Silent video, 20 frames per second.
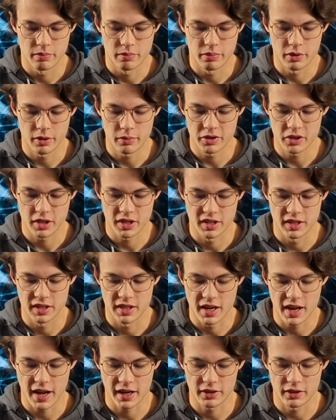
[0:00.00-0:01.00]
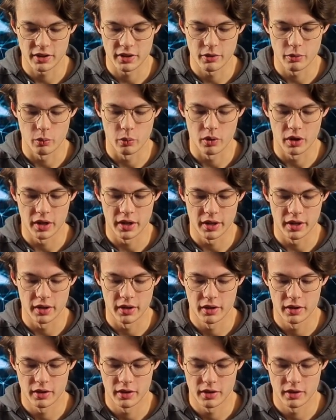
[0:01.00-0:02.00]
pretty much exactly what
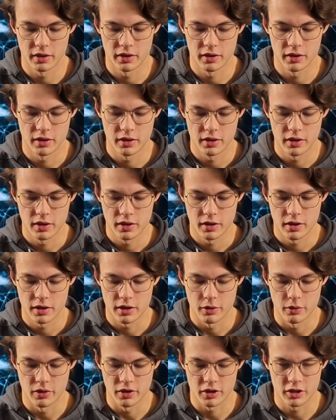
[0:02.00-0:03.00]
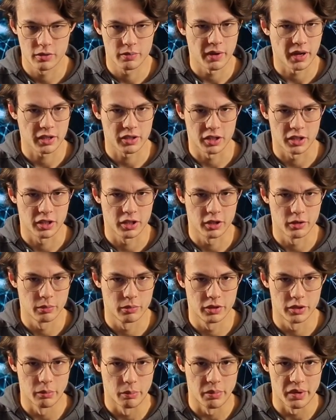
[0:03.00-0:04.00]
you would expect a cube
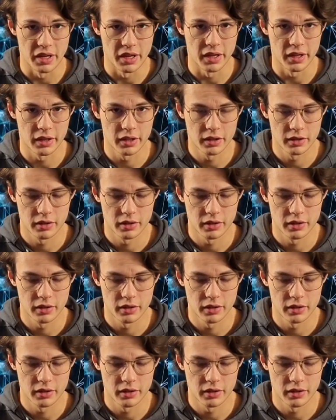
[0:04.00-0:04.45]
to be.